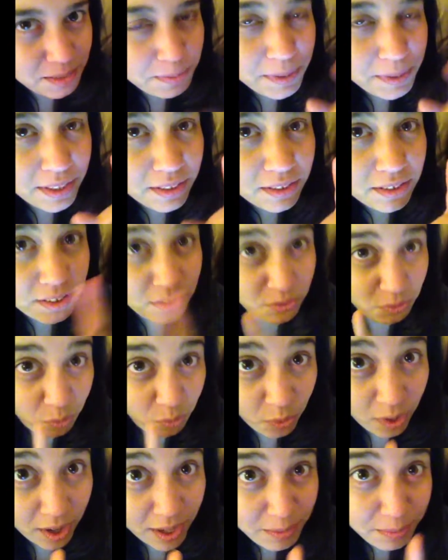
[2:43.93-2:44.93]
but there's this
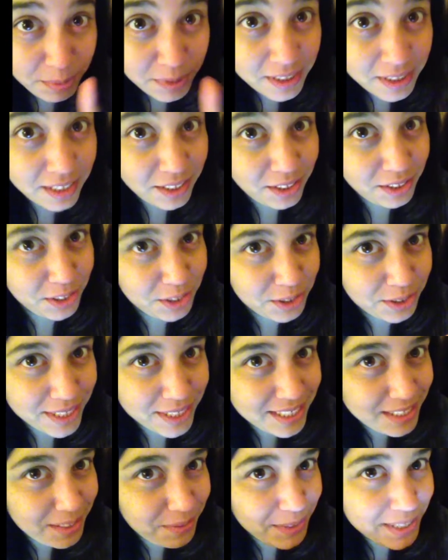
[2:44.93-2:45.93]
one particular
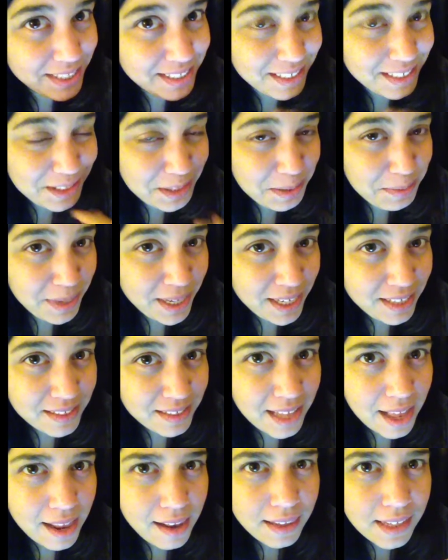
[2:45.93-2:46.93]
crazy hmm. face that she makes
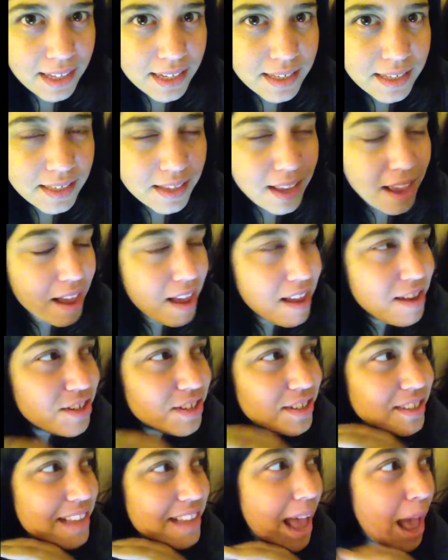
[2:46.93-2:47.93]
that Liz
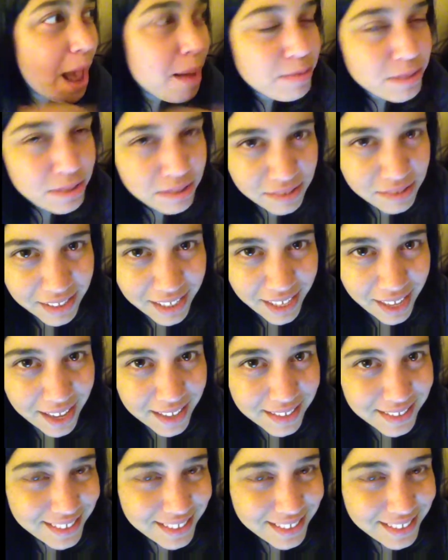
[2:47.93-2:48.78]
just absolutely can't